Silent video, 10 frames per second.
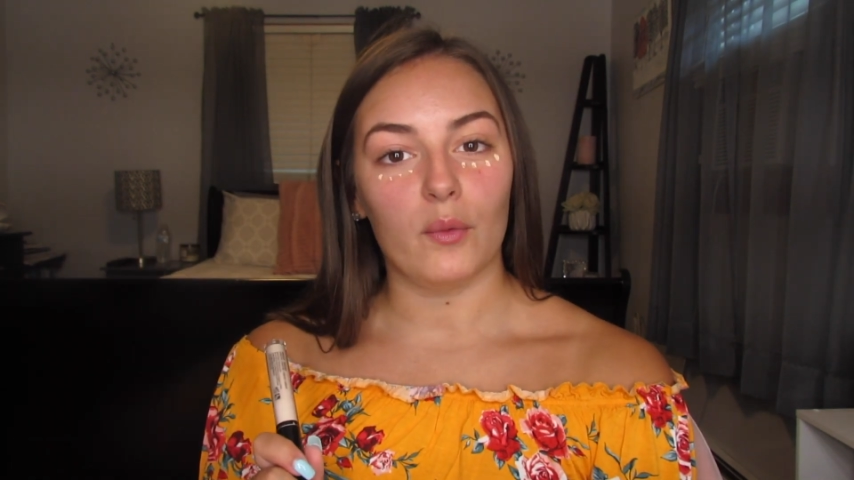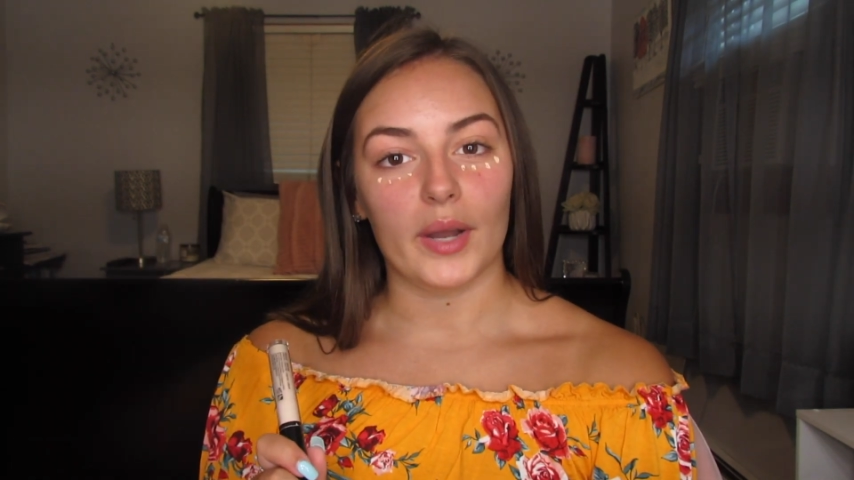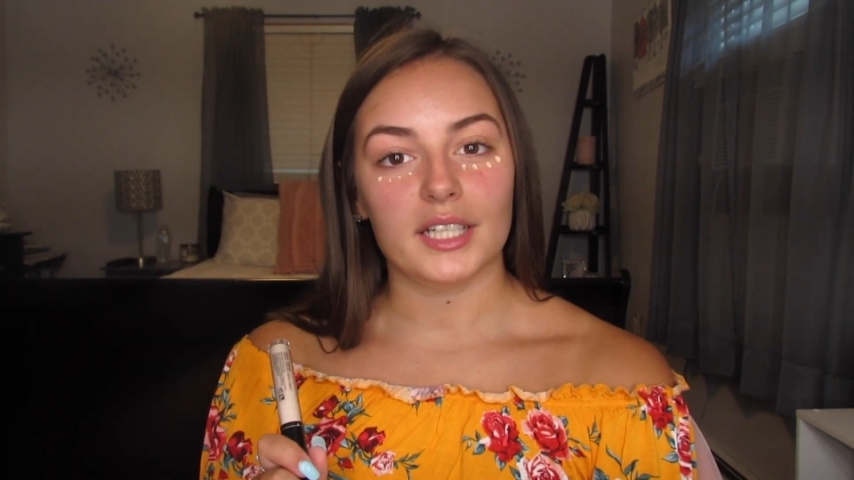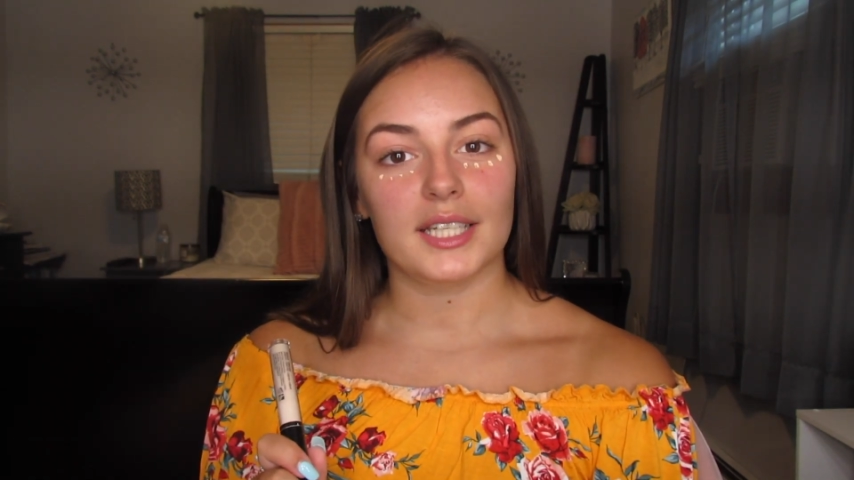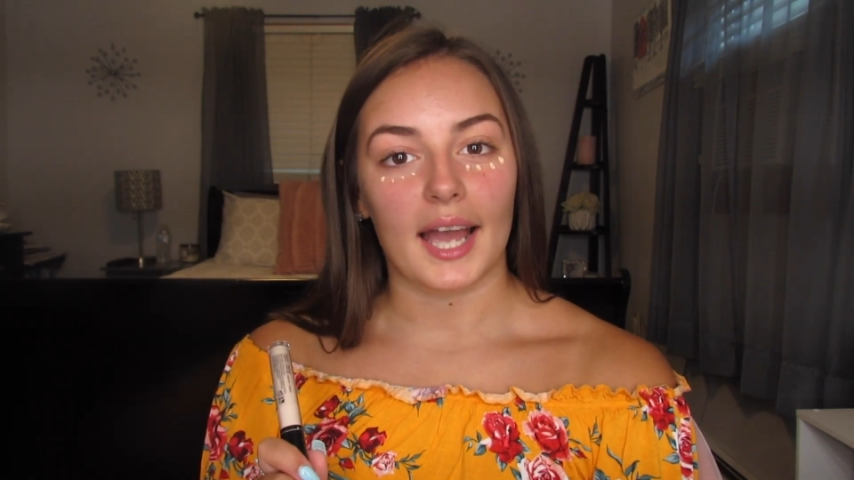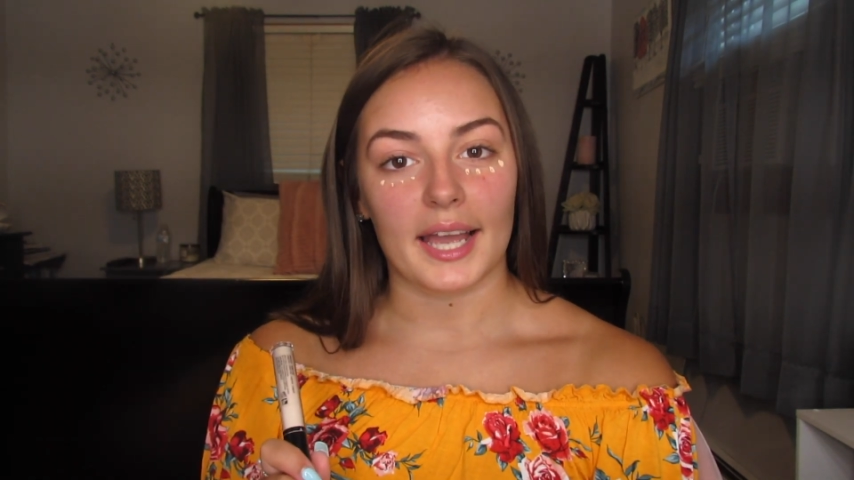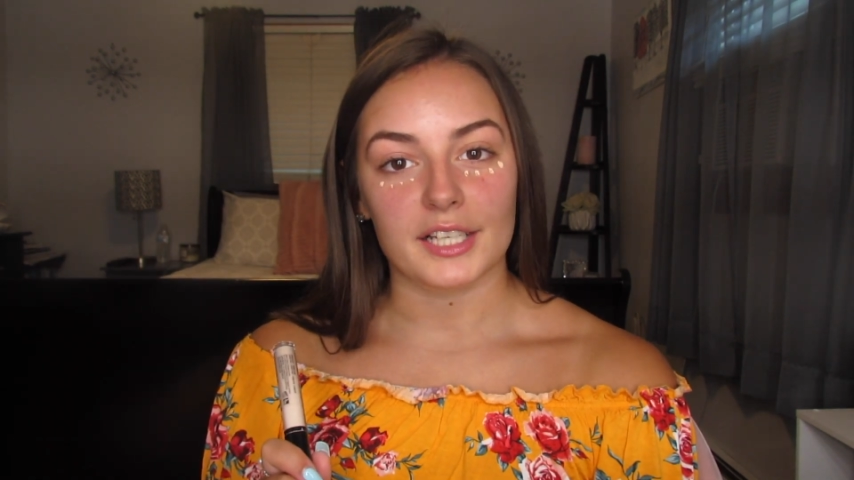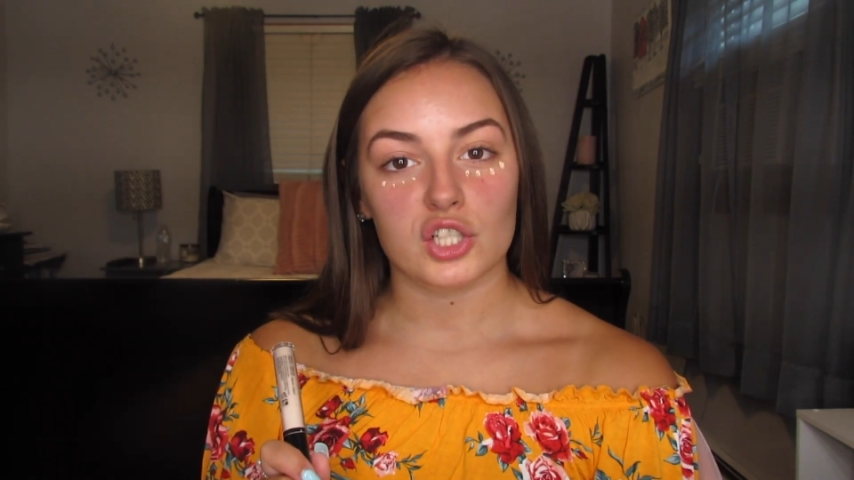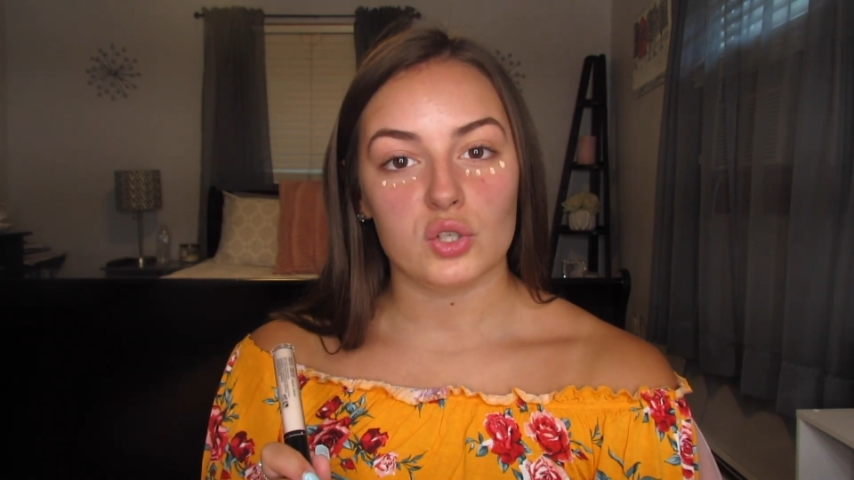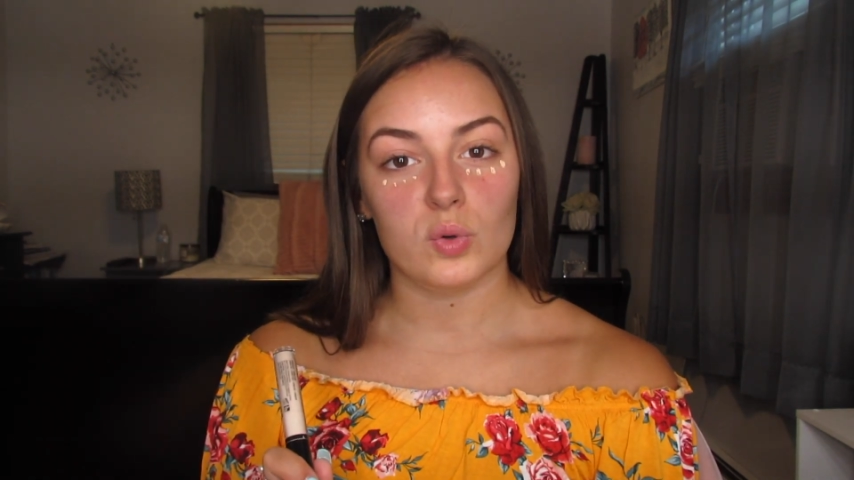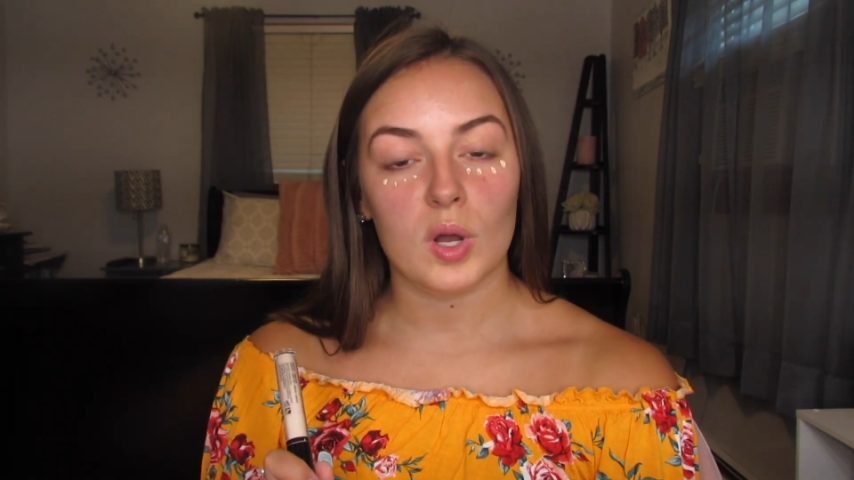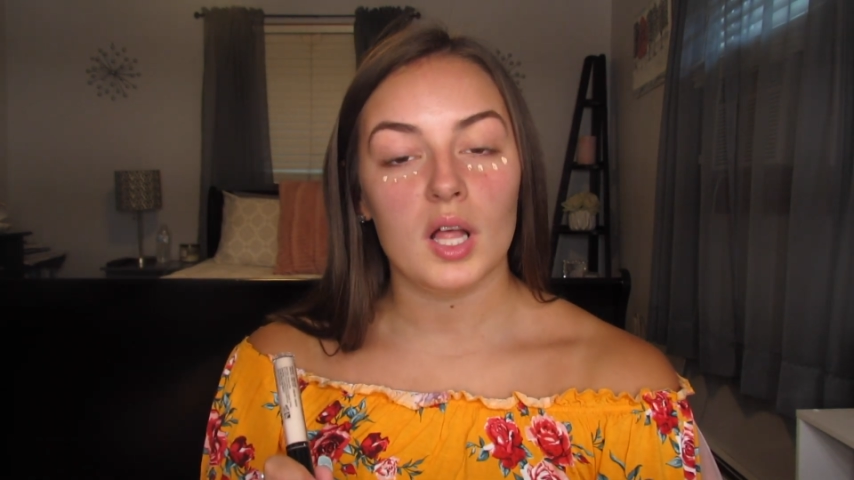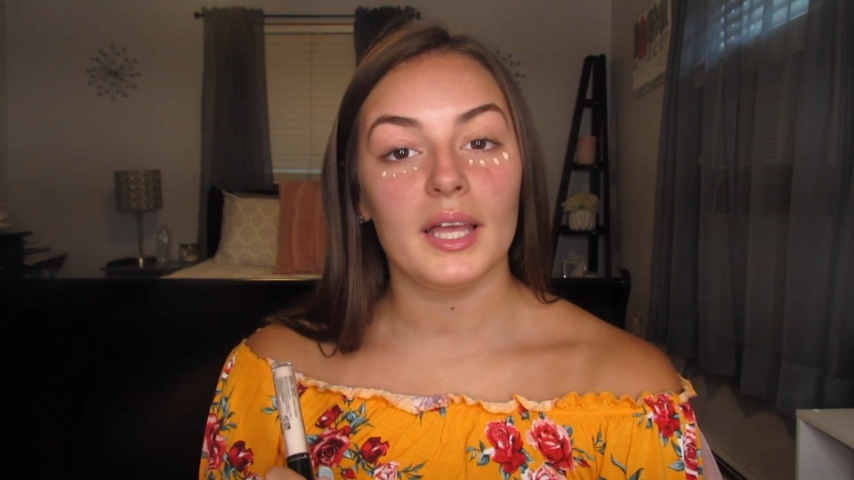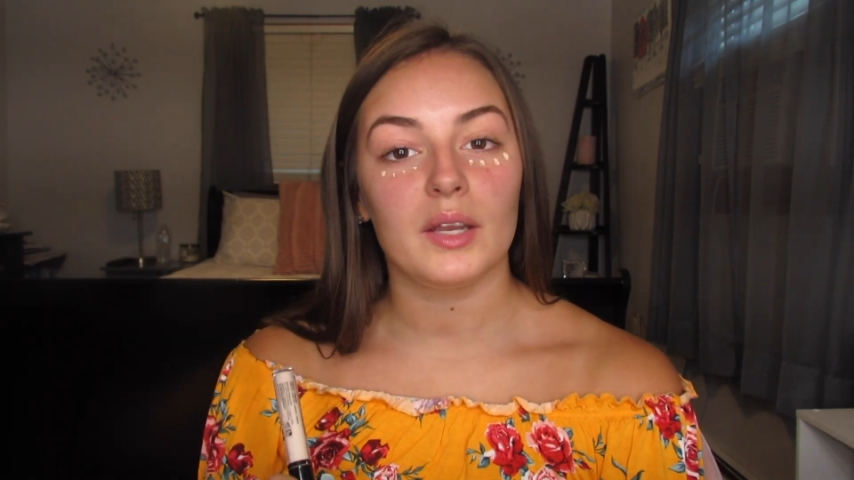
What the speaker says: went to high school